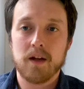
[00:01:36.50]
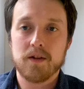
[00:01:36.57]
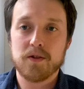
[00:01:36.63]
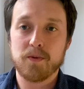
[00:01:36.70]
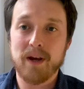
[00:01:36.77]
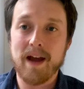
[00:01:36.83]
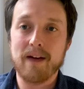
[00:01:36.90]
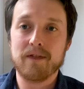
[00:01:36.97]
So
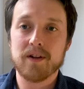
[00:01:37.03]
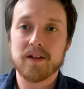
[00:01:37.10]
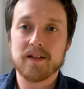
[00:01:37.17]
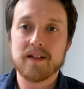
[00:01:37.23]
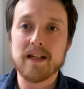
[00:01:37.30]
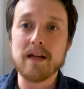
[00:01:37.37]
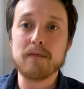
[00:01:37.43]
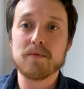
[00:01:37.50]
we have a
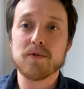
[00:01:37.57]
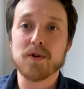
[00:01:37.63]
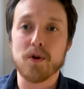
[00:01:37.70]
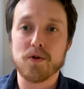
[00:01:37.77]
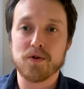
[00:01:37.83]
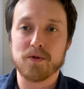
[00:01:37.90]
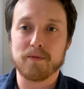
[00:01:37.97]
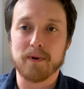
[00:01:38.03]
team
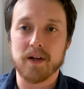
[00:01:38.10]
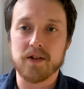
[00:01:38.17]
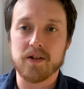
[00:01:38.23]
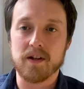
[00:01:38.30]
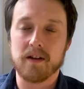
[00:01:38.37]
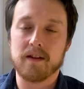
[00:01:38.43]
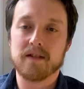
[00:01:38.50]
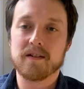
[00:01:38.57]
social
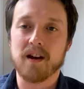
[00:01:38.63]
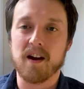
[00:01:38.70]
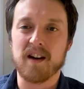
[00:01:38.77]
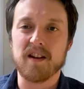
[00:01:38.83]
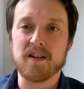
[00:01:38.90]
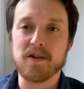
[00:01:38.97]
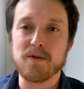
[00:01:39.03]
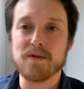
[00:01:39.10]
budget that's kind
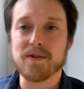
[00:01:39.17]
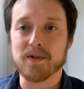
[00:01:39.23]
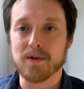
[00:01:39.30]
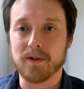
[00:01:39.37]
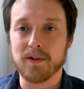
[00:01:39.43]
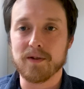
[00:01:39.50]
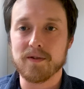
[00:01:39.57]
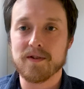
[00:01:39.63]
of use it
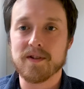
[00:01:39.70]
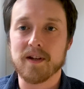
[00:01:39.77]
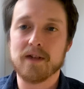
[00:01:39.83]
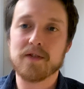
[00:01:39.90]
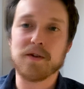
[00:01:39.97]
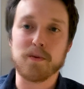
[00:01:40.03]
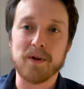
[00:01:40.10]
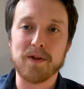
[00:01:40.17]
or lose it.
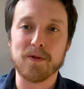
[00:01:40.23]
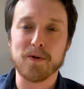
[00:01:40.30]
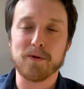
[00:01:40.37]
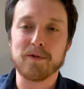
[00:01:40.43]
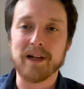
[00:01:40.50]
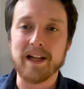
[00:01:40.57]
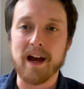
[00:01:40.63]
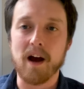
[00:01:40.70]
So we thought
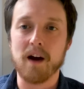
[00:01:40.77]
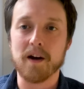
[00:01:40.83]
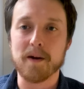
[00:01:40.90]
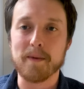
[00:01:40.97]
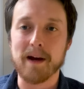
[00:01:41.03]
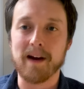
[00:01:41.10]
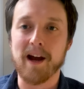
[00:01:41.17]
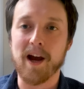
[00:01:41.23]
really hard
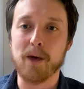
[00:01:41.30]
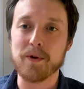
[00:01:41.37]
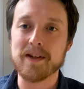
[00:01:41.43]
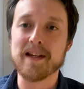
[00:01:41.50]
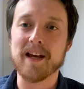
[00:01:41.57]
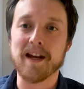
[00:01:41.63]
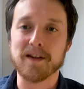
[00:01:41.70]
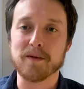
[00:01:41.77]
about how we
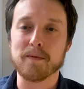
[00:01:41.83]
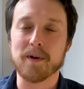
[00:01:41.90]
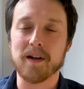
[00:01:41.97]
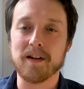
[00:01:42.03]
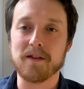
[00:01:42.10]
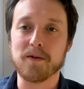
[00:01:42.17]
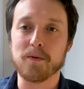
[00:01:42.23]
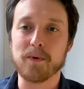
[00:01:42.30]
take the
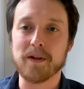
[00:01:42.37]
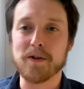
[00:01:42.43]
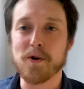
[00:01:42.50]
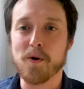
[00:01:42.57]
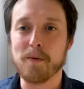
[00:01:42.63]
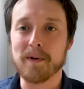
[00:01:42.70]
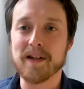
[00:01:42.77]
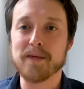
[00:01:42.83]
money that we'd
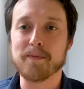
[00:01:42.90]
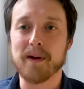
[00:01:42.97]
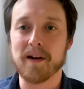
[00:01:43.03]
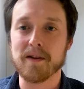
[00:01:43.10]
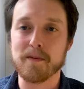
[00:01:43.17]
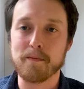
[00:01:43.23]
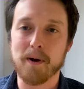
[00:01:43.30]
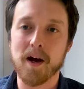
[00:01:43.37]
normally spend
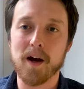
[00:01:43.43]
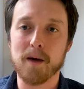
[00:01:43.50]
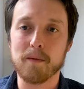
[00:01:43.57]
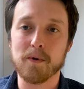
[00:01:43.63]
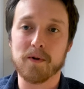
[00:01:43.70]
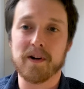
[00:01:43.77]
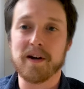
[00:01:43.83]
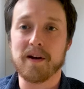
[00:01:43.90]
at the pub
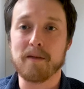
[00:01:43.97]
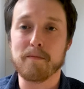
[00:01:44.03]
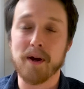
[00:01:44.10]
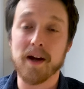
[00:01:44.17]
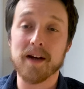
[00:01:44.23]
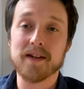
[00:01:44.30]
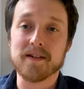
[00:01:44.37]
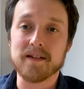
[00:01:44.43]
or an
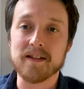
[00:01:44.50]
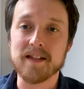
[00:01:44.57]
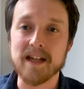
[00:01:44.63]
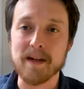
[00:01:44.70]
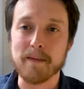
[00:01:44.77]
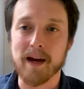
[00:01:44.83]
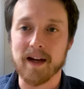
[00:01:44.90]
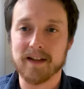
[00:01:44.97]
in-person
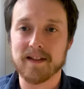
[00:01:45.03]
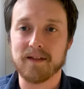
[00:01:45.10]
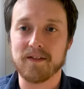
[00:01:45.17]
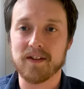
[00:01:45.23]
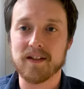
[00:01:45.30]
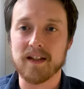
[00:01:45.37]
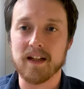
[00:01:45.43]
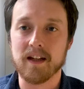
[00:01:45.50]
team
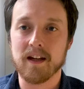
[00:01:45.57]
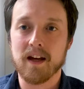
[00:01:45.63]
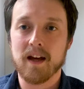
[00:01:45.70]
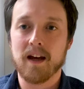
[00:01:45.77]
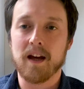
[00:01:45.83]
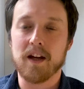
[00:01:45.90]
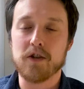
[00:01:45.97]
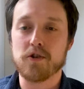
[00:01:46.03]
activity
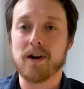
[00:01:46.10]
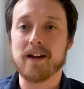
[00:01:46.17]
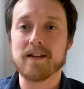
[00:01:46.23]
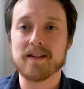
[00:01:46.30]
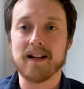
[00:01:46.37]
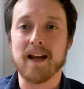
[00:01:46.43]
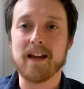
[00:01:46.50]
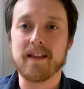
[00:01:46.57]
and
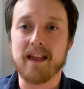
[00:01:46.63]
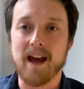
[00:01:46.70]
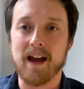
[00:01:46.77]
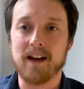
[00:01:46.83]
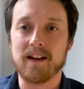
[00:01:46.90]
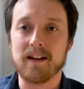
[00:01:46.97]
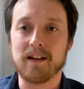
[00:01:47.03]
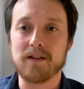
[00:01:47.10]
translate
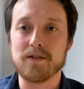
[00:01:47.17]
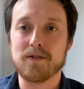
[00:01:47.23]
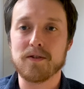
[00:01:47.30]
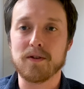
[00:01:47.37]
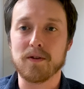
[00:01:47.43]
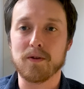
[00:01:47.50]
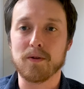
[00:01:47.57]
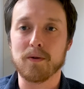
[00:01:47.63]
that
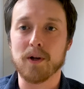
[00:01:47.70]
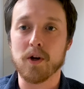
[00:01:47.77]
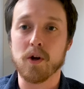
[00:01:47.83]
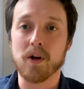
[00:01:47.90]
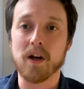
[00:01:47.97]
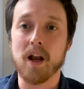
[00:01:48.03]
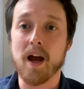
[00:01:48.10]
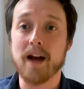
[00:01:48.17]
into an
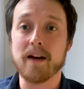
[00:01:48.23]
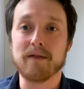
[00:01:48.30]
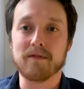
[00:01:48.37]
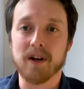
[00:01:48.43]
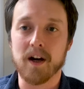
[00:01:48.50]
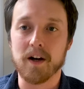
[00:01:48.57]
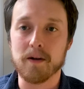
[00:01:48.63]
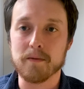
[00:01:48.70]
online
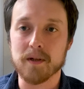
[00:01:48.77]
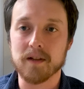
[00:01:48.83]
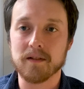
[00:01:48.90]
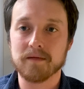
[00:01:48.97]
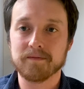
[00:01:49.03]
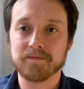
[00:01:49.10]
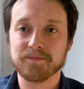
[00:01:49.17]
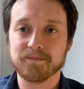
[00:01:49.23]
environment.
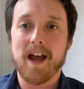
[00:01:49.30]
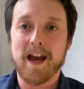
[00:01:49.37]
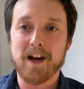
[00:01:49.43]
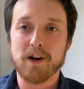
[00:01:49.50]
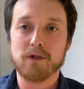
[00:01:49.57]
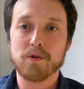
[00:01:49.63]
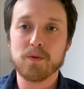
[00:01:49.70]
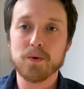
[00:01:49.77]
And
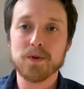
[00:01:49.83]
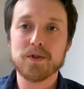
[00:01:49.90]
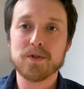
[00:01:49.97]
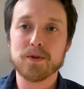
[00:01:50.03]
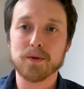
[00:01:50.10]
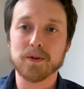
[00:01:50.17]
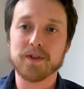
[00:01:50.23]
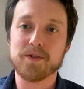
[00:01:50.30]
our reward
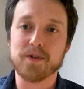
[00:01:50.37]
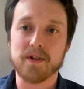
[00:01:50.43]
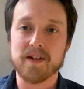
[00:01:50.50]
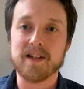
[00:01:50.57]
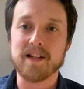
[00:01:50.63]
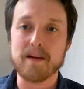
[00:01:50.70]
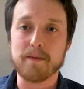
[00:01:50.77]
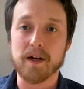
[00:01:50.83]
tool has
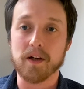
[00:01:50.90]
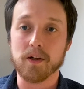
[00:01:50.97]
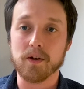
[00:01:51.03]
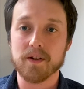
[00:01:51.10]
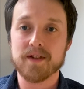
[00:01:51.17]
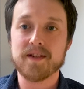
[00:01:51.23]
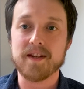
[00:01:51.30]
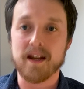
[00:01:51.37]
honestly been a
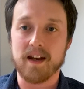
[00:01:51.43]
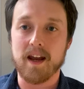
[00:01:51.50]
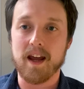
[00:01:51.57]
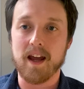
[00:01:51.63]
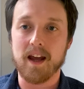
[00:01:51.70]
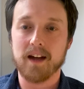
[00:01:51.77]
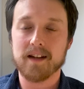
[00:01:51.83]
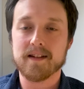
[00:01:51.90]
godsend
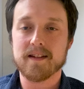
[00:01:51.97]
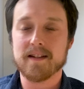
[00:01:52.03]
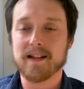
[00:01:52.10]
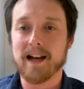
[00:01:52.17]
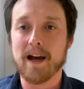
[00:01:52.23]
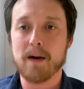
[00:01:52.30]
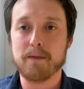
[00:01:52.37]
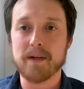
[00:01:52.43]
here because it's
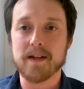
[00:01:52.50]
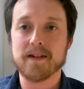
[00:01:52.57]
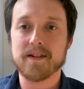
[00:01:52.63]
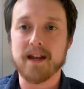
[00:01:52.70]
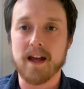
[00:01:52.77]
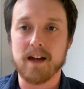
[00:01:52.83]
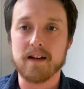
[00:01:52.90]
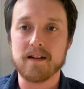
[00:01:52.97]
allowed me to
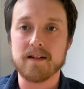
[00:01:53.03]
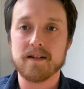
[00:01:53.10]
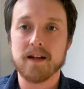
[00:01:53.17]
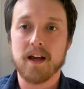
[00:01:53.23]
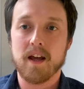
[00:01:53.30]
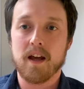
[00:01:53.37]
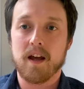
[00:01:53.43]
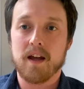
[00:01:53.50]
send
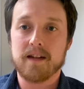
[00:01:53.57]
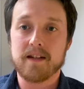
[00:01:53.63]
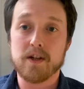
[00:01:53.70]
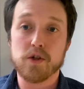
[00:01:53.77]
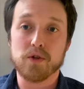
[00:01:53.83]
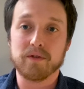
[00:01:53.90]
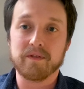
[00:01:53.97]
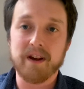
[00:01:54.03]

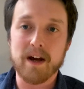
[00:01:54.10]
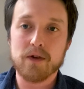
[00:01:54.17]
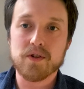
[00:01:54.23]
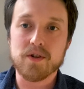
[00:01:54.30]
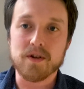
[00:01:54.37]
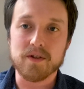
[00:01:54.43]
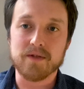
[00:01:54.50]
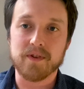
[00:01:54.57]
digital
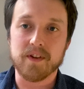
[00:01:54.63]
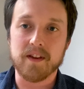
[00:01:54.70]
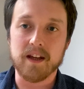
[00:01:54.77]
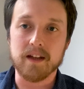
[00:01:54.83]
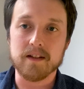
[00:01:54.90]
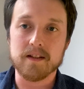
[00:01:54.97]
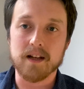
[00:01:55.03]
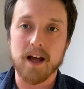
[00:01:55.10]
vouchers for
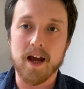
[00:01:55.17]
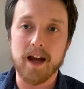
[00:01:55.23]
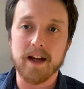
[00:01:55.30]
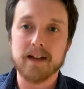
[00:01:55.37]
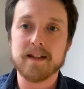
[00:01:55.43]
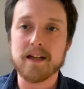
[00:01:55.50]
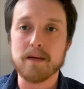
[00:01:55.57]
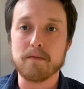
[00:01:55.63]
things
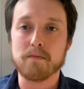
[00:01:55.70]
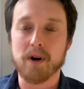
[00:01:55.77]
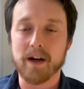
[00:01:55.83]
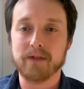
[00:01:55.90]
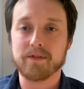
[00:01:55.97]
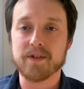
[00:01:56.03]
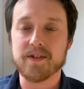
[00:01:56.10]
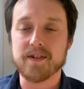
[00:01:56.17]
like team
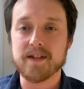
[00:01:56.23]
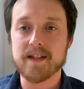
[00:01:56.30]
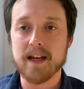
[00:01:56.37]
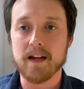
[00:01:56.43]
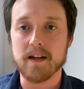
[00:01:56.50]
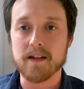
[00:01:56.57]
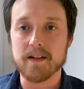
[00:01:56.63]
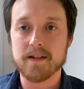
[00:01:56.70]
breakfasts and
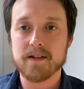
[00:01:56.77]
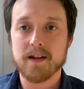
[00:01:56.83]
dinners.